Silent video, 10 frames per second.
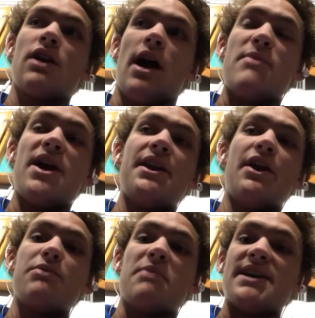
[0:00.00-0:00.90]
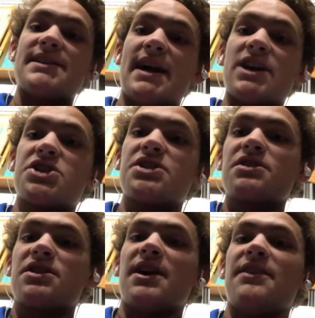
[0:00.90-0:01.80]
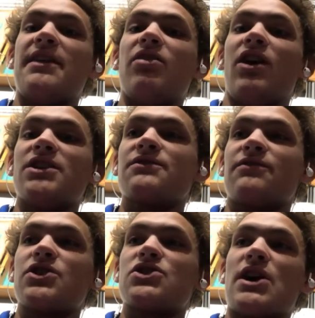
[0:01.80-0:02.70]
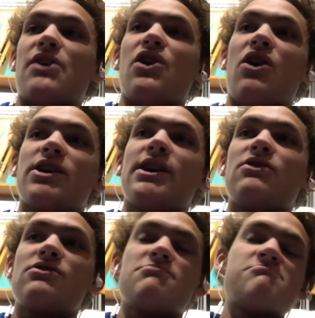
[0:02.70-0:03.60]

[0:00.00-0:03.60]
I made it out of my section and then lost first round knockout.